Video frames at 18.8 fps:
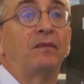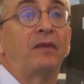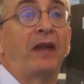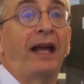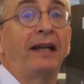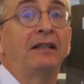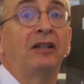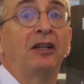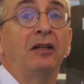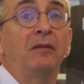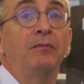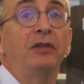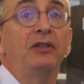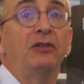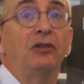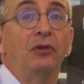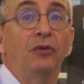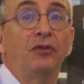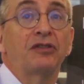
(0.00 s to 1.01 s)
that can be
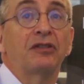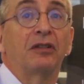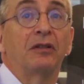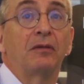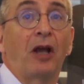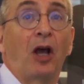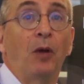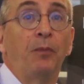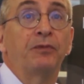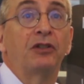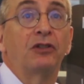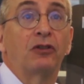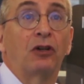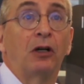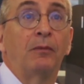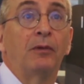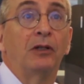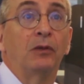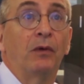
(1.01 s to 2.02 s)
used to help
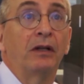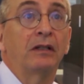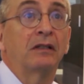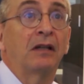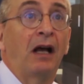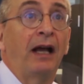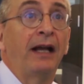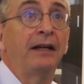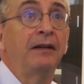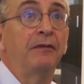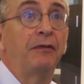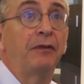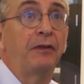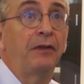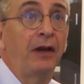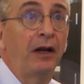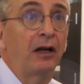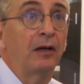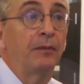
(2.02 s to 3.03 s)
determine what kind of
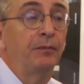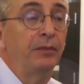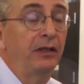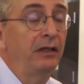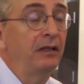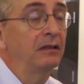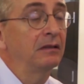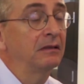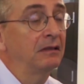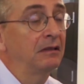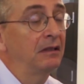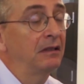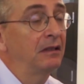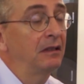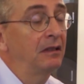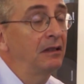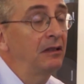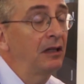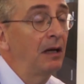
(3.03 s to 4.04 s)
therapy
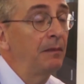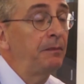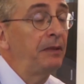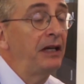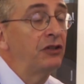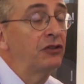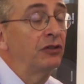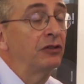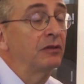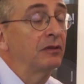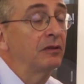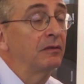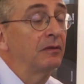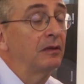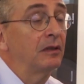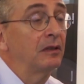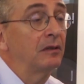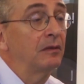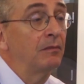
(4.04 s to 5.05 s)
a patient
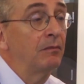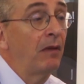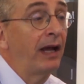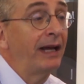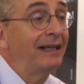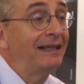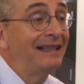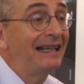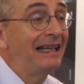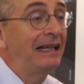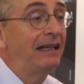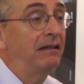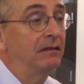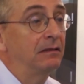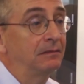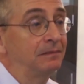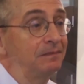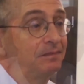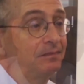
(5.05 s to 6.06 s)
might need.
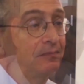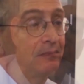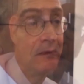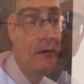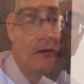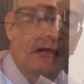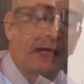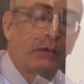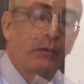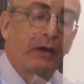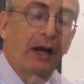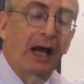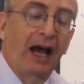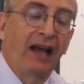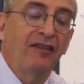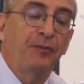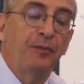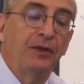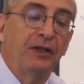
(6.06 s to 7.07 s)
And what
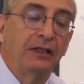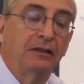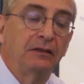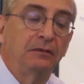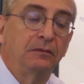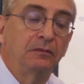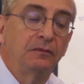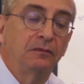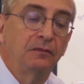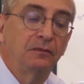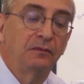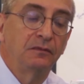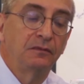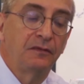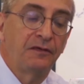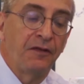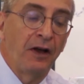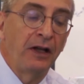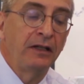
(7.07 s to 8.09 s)
I've been
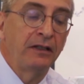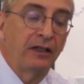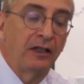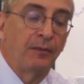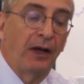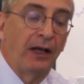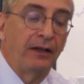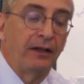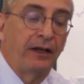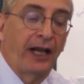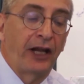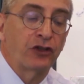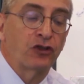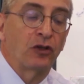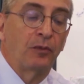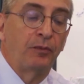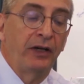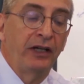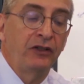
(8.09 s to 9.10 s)
funded by the
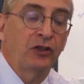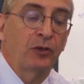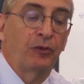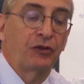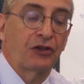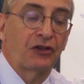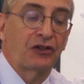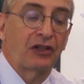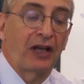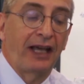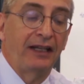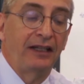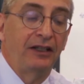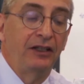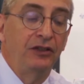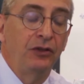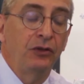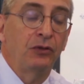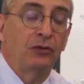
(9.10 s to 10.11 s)
National Brain Tumor Society
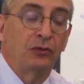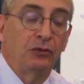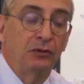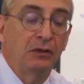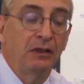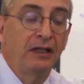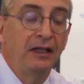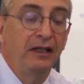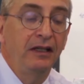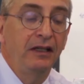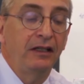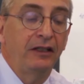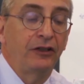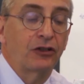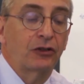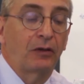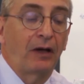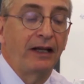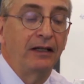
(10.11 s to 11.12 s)
to do
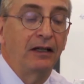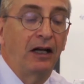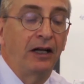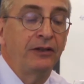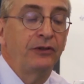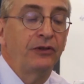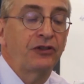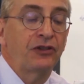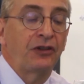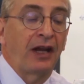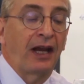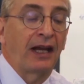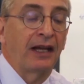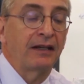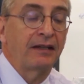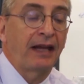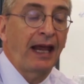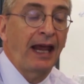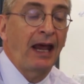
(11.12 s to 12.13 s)
is try to
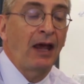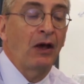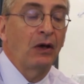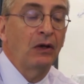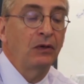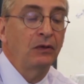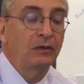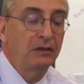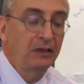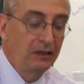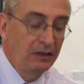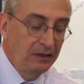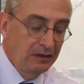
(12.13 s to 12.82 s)
understand how